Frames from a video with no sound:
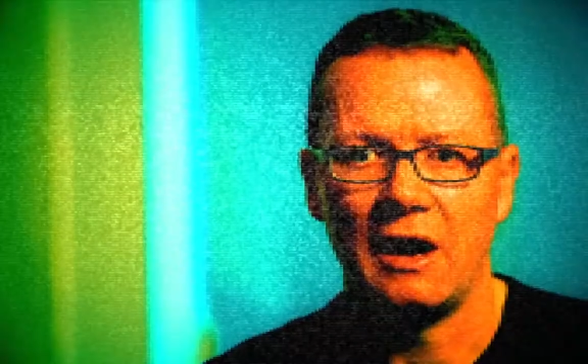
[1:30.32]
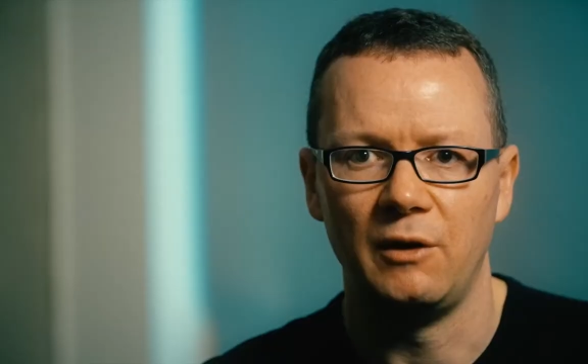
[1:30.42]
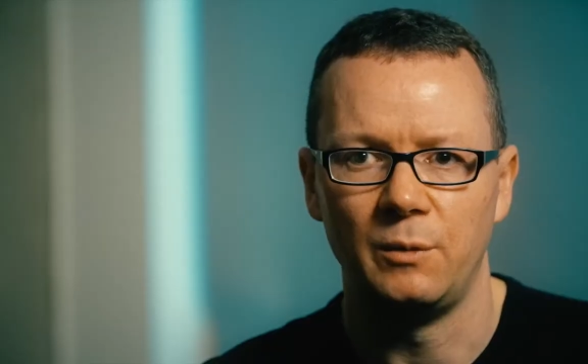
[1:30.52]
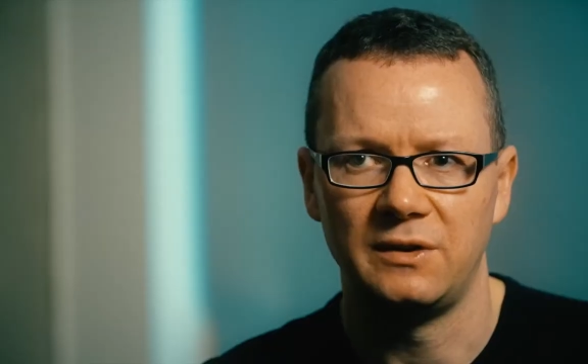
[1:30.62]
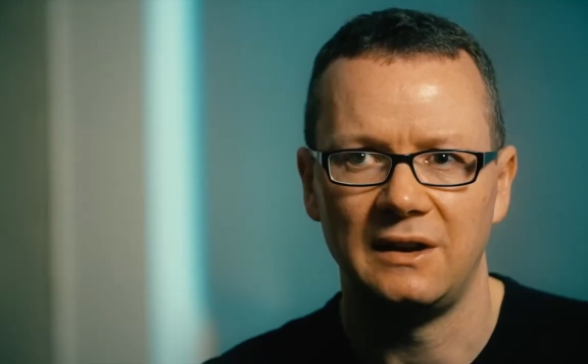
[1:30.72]
I
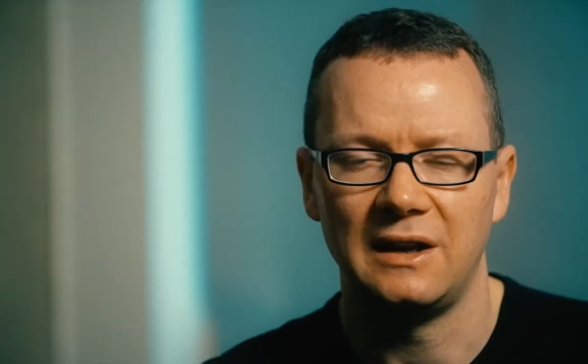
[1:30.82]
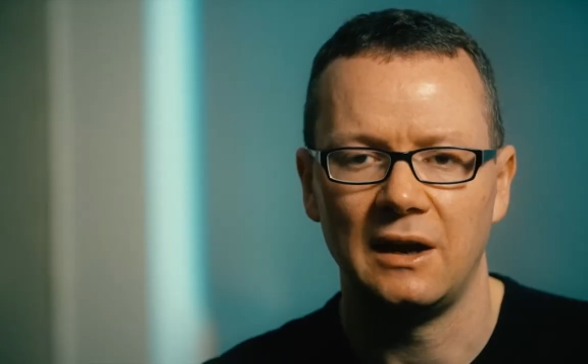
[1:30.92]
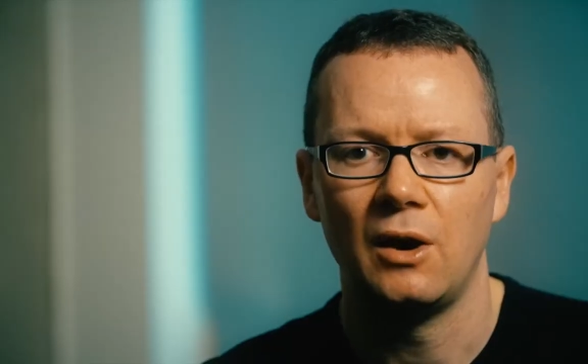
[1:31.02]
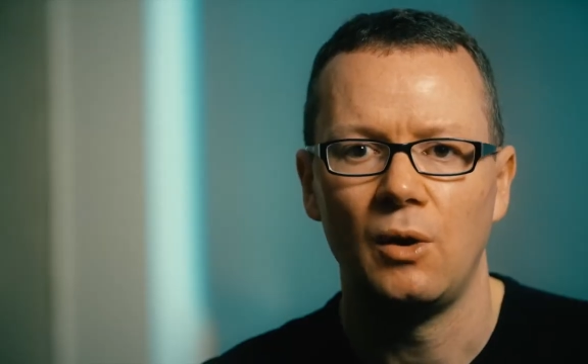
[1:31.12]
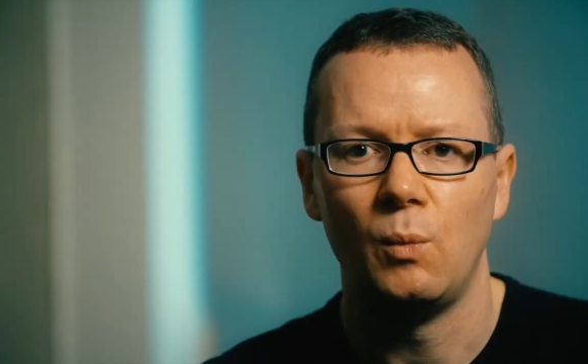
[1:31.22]
was thinking,
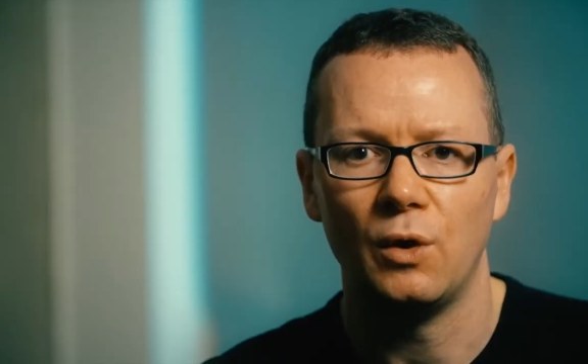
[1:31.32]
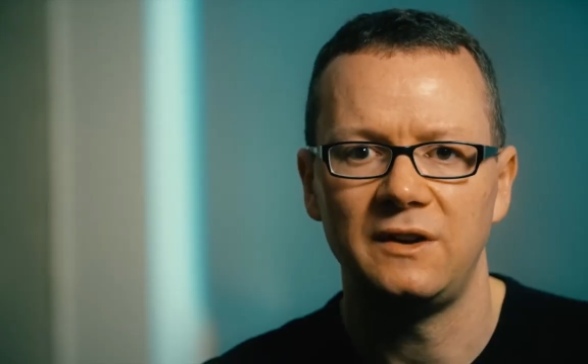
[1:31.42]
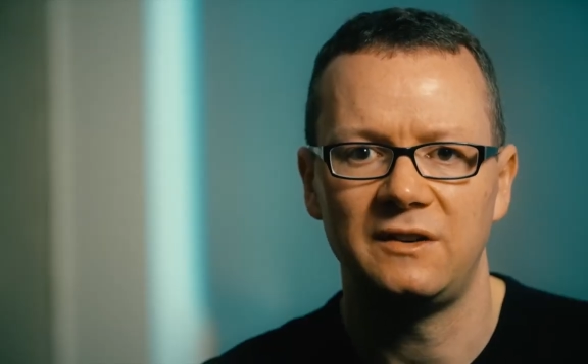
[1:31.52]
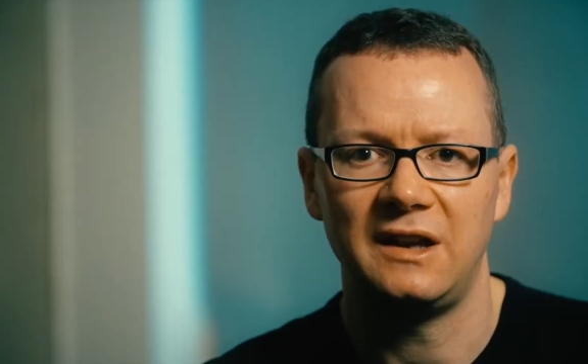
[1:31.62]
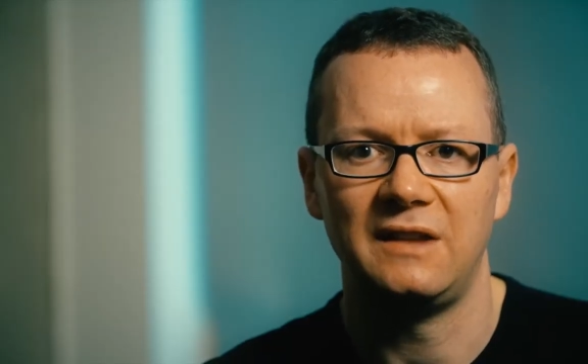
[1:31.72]
what
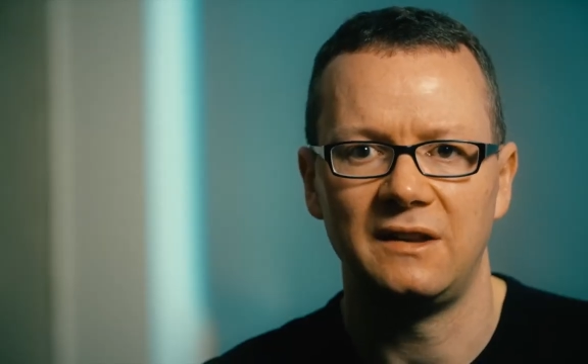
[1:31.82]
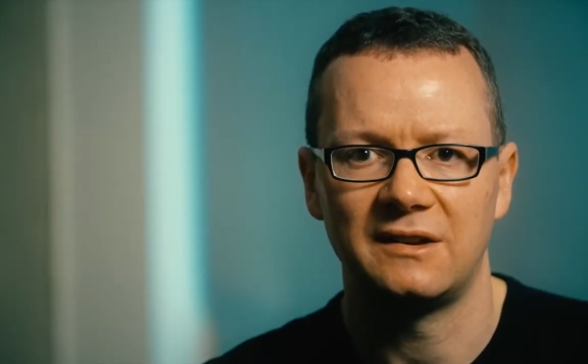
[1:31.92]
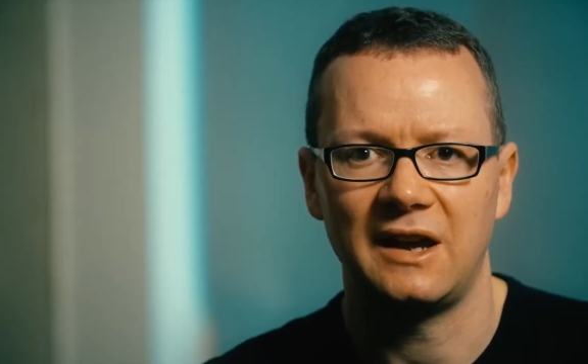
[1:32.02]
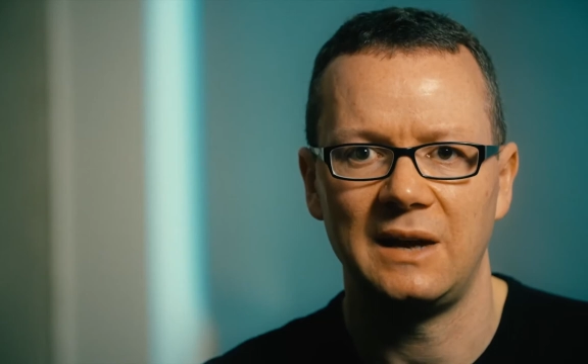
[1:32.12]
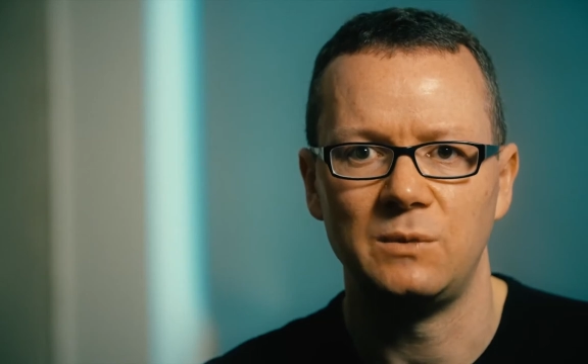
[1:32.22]
is it in this
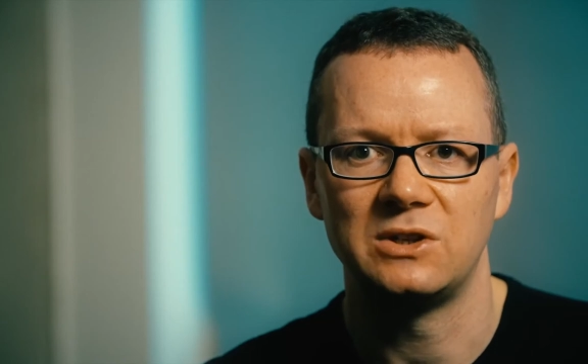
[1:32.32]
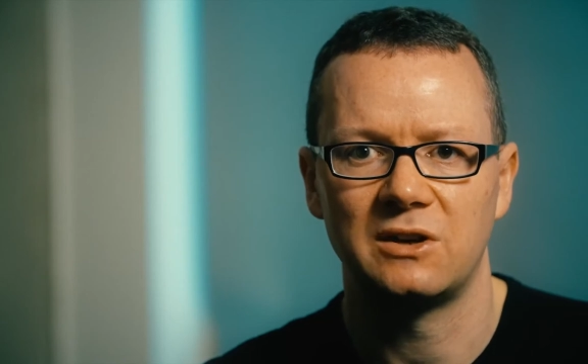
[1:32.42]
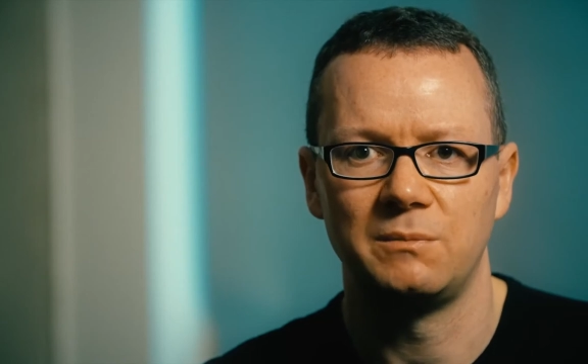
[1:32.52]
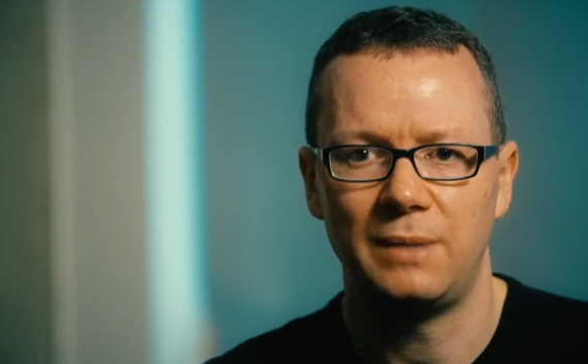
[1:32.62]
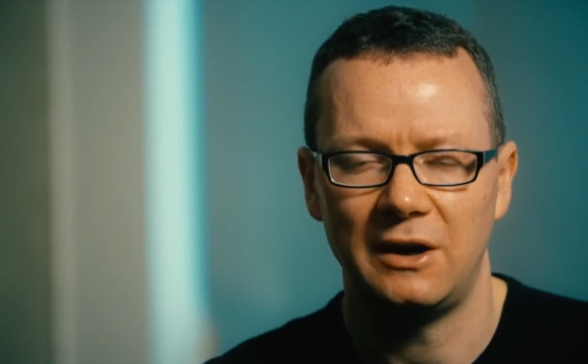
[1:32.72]
game which
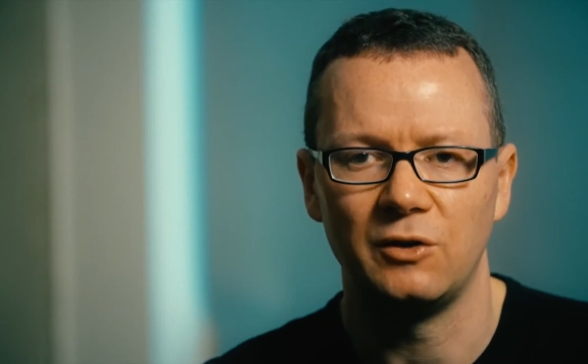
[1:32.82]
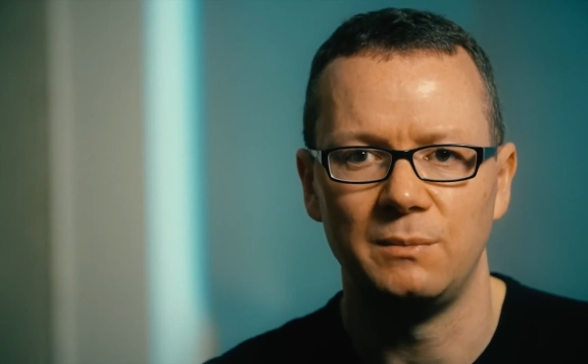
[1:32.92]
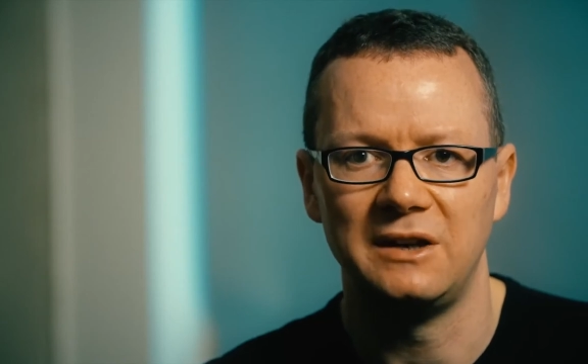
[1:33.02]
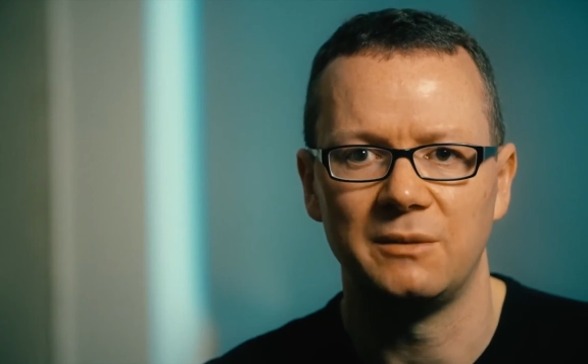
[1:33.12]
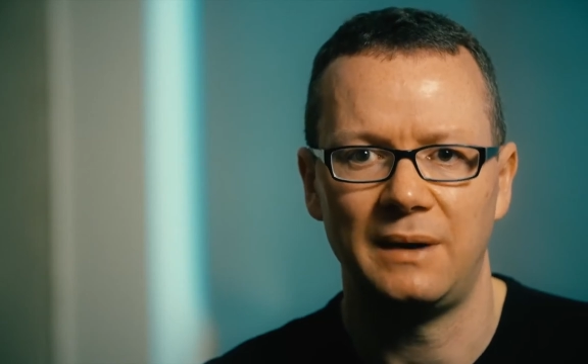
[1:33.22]
compelled
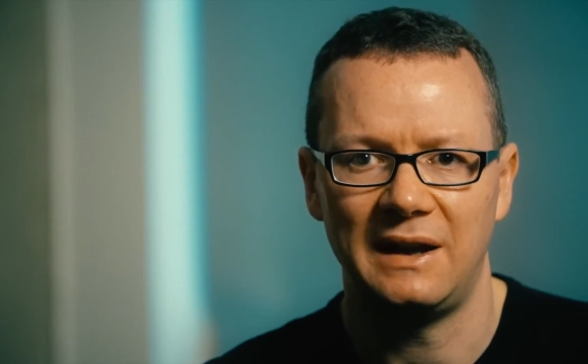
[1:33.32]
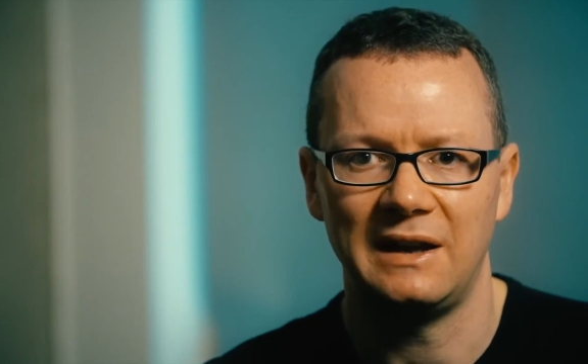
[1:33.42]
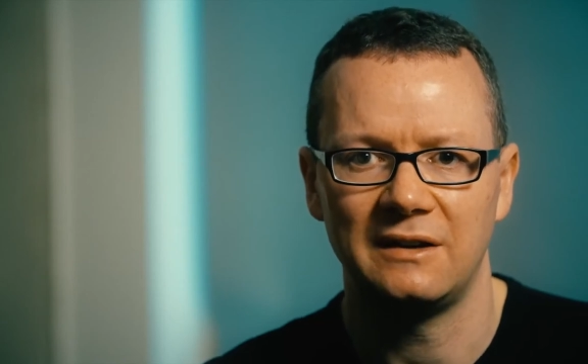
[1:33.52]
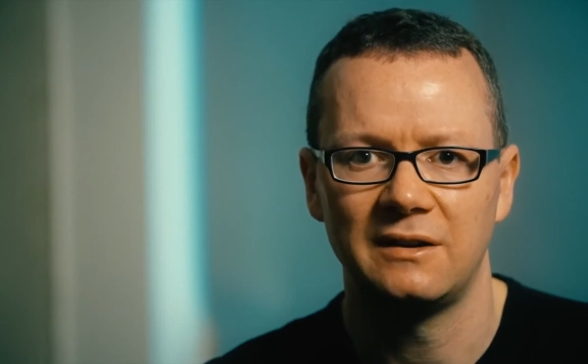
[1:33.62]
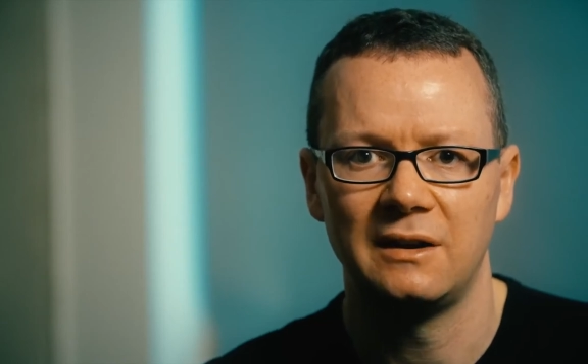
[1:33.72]
me to play
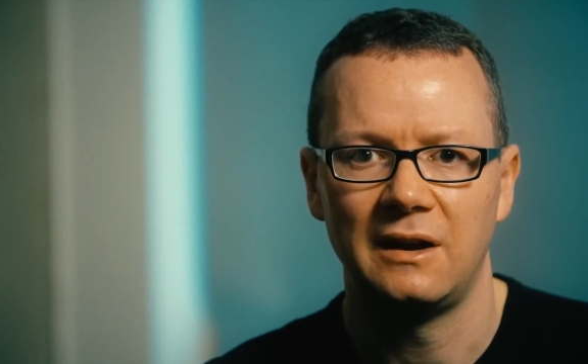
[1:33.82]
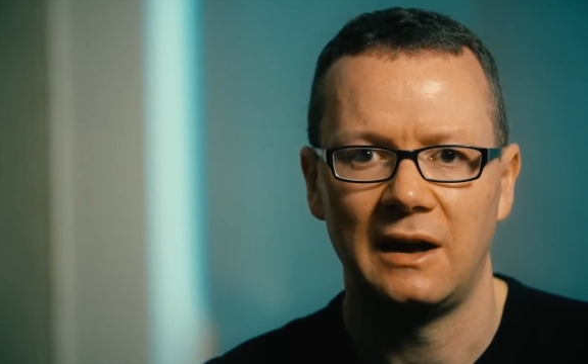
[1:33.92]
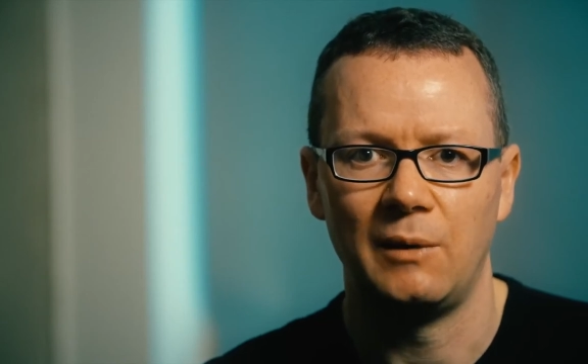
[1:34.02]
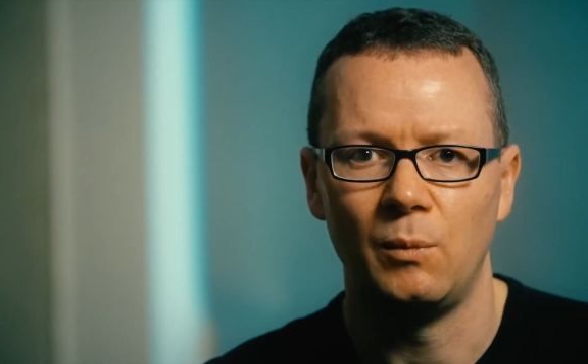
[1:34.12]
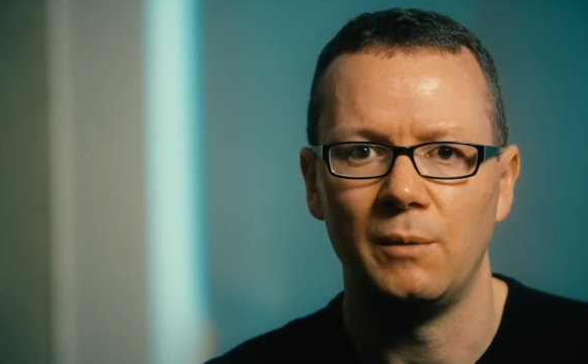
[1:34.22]
it
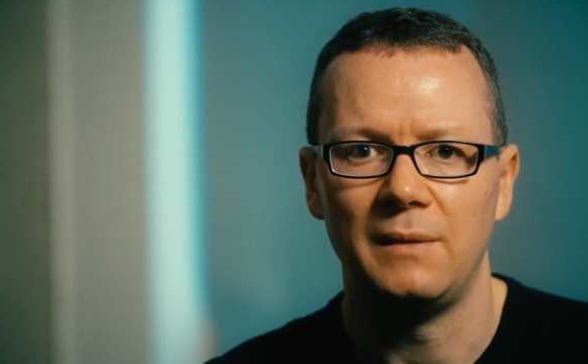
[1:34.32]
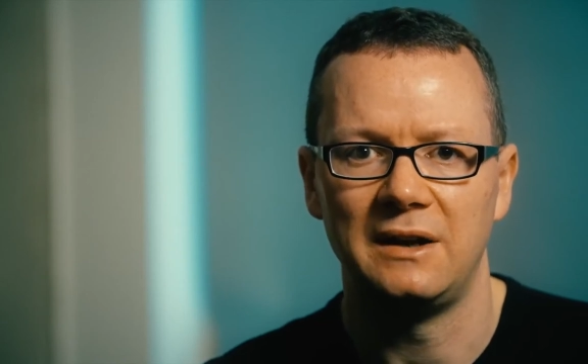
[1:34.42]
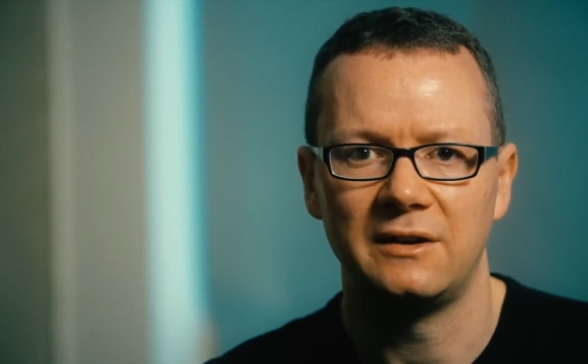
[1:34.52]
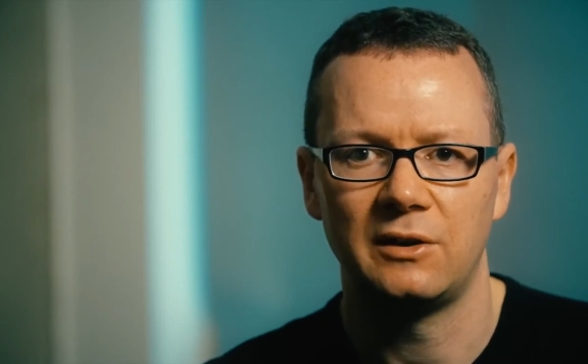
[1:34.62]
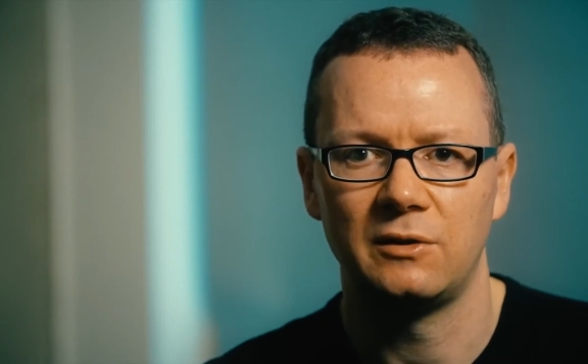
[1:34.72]
and what made
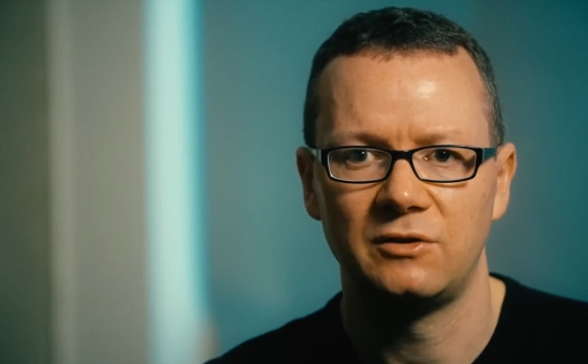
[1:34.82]
it so